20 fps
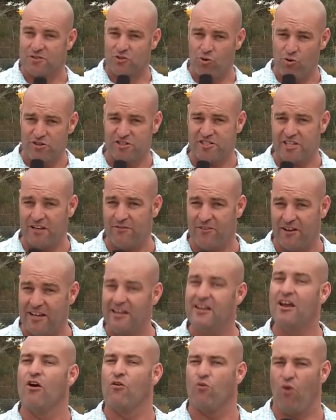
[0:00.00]
Storage TV
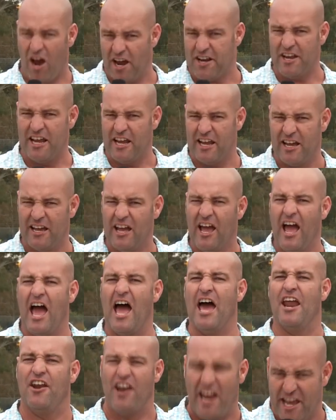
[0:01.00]
right here
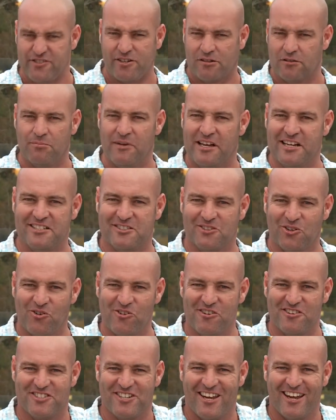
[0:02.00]
at National Mini
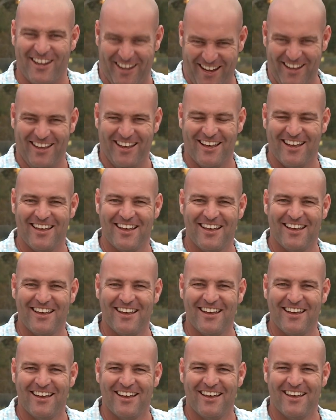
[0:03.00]
Storage.
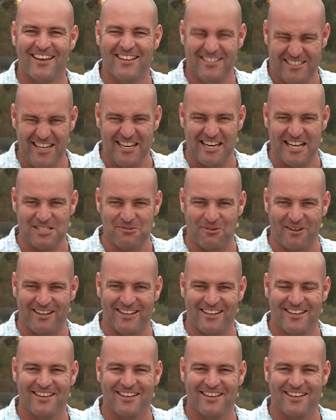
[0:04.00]
See you next week.